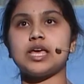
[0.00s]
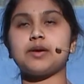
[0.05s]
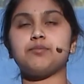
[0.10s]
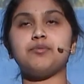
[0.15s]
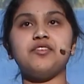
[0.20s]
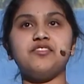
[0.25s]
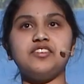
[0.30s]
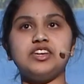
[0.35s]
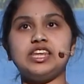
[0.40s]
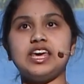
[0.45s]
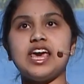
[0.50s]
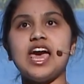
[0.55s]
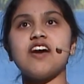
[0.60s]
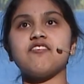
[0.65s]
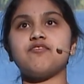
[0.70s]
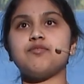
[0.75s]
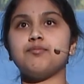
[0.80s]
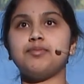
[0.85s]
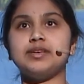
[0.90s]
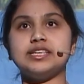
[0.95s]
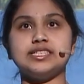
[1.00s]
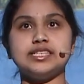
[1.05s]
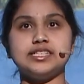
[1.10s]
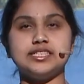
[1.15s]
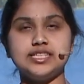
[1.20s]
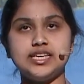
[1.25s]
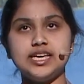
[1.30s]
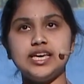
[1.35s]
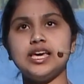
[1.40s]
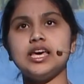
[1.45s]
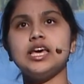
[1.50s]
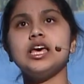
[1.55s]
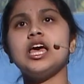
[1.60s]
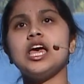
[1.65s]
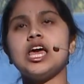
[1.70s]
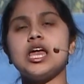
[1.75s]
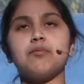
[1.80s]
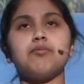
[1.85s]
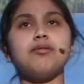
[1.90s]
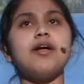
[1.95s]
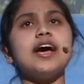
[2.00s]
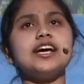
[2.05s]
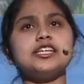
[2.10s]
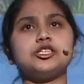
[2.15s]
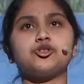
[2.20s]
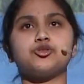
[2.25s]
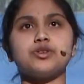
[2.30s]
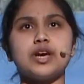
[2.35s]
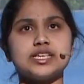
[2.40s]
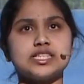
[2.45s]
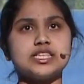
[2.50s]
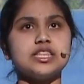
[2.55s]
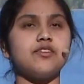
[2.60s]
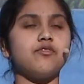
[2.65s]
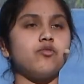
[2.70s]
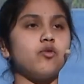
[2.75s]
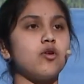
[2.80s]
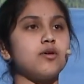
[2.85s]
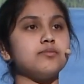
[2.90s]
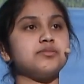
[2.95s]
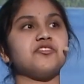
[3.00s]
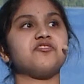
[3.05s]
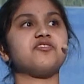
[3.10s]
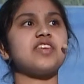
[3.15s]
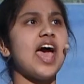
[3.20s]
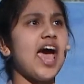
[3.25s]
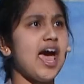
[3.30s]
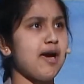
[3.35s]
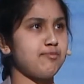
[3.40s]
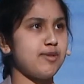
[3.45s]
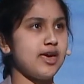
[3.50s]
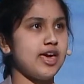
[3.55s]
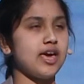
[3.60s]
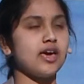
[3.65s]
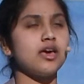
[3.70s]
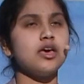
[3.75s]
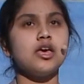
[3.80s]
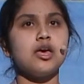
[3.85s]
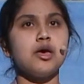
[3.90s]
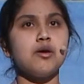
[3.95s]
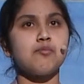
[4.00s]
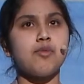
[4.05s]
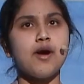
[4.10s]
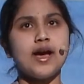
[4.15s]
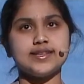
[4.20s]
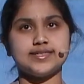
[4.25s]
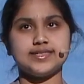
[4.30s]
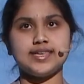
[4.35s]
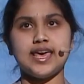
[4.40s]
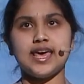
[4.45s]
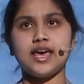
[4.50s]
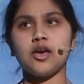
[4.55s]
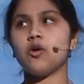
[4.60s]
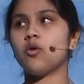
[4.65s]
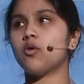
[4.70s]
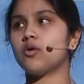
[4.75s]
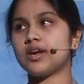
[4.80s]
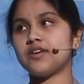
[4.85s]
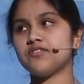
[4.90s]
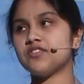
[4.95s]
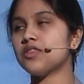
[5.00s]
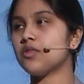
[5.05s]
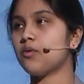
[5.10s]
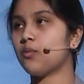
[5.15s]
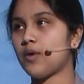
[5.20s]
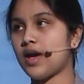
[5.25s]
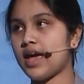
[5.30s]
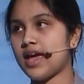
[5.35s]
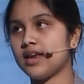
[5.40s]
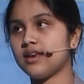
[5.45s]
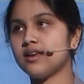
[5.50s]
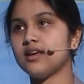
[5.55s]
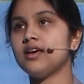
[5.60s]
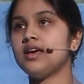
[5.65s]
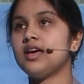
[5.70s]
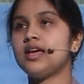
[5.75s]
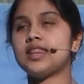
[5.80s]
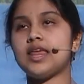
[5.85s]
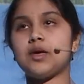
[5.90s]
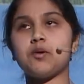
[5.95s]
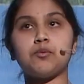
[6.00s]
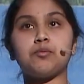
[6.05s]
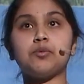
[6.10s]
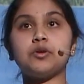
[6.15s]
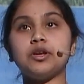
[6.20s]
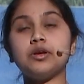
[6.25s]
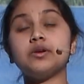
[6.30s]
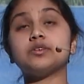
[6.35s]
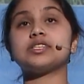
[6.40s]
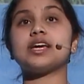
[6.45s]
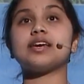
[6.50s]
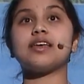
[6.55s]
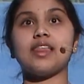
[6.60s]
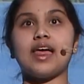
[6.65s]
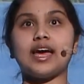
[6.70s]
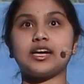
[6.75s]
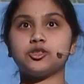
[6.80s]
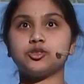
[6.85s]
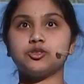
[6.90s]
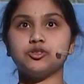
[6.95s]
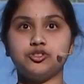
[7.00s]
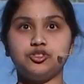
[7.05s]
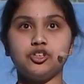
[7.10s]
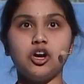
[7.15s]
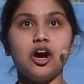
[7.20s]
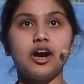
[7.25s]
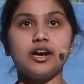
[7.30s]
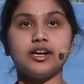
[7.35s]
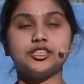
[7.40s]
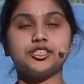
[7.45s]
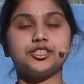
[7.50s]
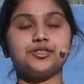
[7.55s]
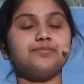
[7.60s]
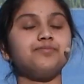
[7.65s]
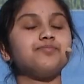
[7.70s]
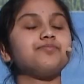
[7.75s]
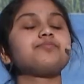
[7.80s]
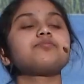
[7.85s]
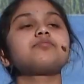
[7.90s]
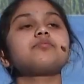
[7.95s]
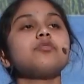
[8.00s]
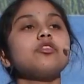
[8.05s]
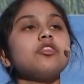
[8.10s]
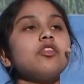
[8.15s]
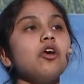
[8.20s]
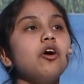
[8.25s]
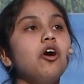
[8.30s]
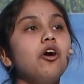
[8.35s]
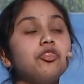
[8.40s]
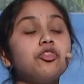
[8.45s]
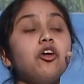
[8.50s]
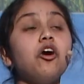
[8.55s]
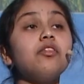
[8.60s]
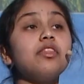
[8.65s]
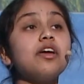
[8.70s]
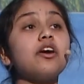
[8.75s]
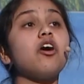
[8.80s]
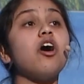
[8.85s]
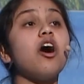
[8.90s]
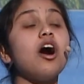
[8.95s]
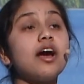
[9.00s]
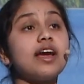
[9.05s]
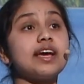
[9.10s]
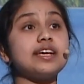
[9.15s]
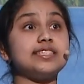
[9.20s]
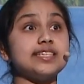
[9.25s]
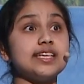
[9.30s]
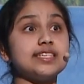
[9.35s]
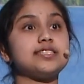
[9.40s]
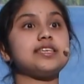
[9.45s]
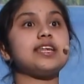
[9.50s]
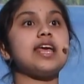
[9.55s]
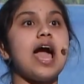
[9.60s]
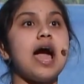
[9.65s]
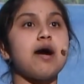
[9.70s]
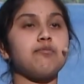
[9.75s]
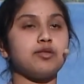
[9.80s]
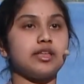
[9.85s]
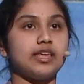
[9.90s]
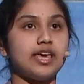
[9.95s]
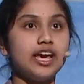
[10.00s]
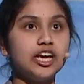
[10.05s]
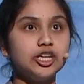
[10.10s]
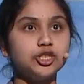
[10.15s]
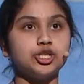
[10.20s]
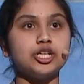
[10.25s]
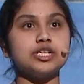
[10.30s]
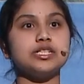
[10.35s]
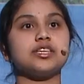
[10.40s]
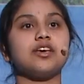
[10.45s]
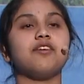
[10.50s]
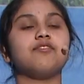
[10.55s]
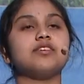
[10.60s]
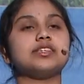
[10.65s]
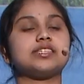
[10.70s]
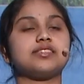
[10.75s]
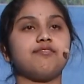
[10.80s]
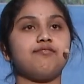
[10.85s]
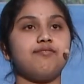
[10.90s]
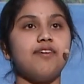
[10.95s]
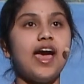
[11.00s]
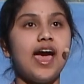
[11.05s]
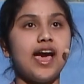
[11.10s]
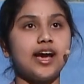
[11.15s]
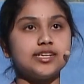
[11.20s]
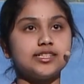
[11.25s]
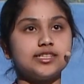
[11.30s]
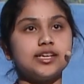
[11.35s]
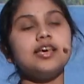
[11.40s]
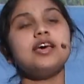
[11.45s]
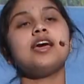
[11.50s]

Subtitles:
like PVDF and PCT, and applied stress in the forms of tapping, pressing, or even the wind, they would produce an electrical charge. Although there are existing applications of this effect